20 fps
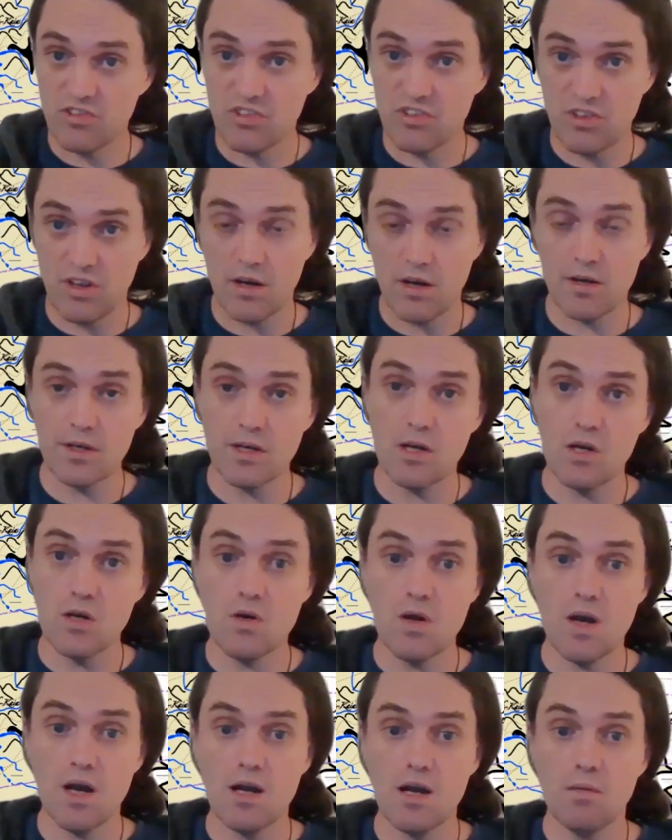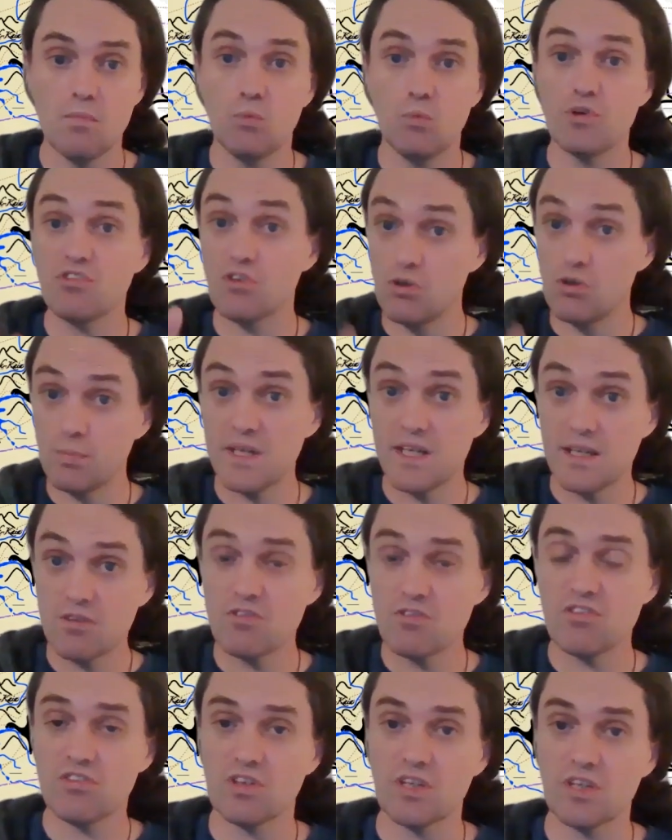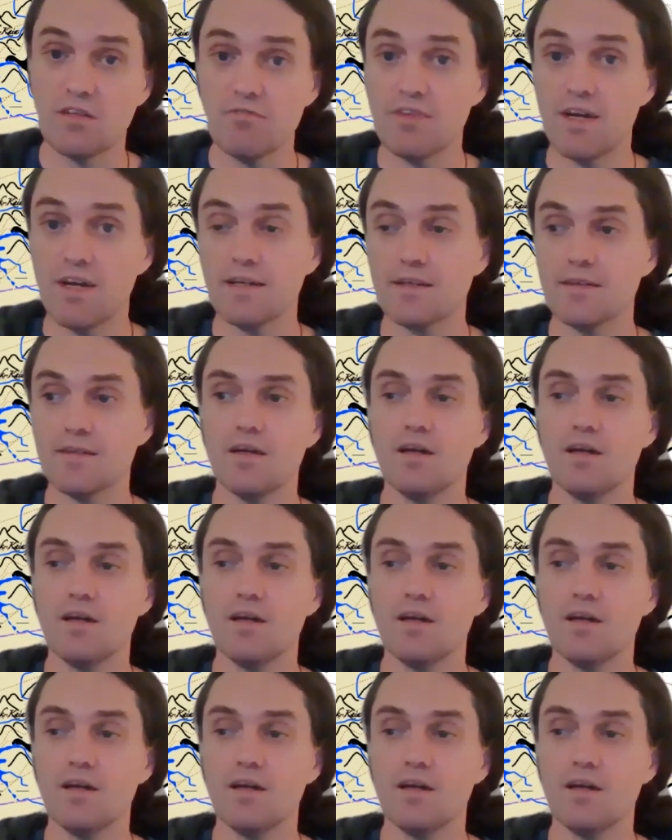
scenario, which could be interesting. In fact,